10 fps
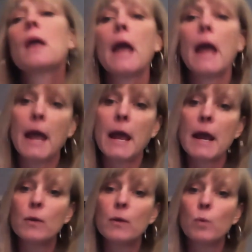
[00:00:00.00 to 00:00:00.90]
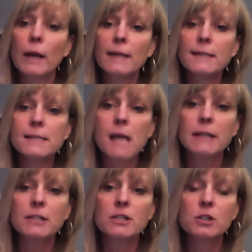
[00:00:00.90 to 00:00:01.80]
And what I decided
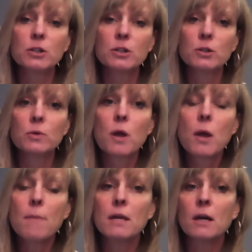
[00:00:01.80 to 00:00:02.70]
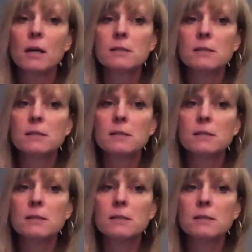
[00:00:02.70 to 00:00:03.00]
to do, because